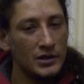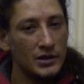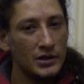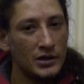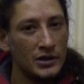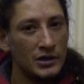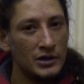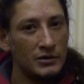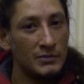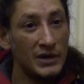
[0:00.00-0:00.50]

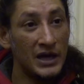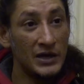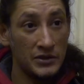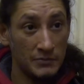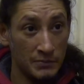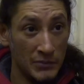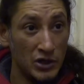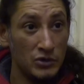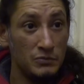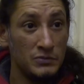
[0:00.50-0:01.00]
At the
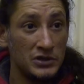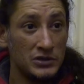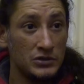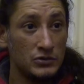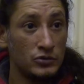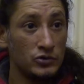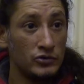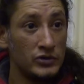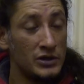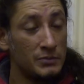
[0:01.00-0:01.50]
moment,
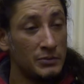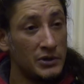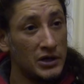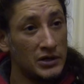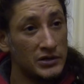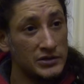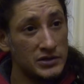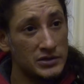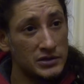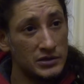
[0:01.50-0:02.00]
or in the
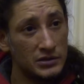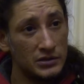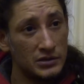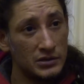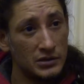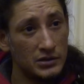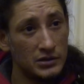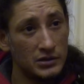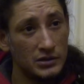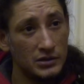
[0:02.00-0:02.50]
past?
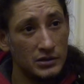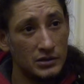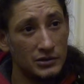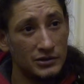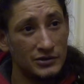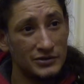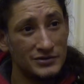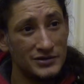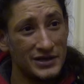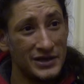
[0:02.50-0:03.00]

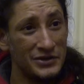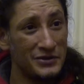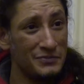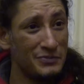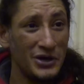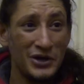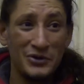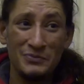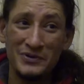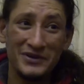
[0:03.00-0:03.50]
At the
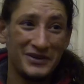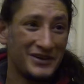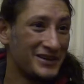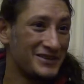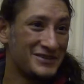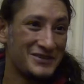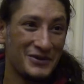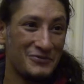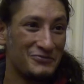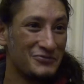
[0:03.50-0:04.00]
moment. Yeah,
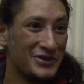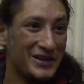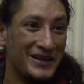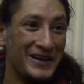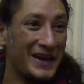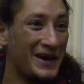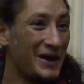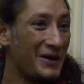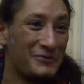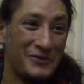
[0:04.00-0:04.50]
at the
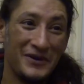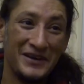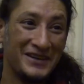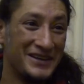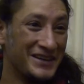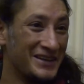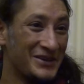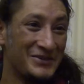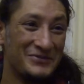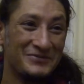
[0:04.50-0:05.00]
moment. Do
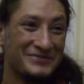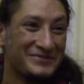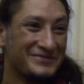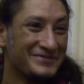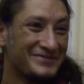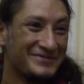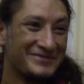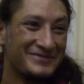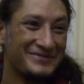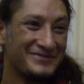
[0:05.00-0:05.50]
you have
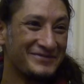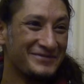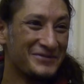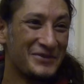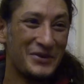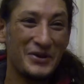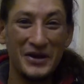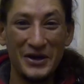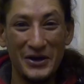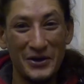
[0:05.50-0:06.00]
any?
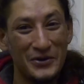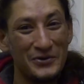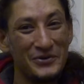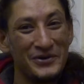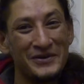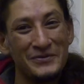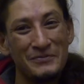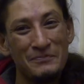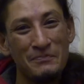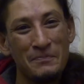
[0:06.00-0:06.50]
No.
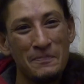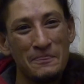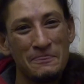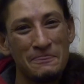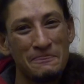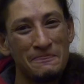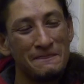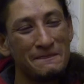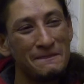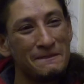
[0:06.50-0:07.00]
But in the
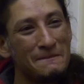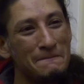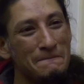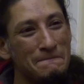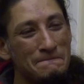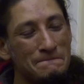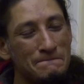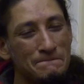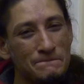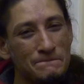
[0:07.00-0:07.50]
past?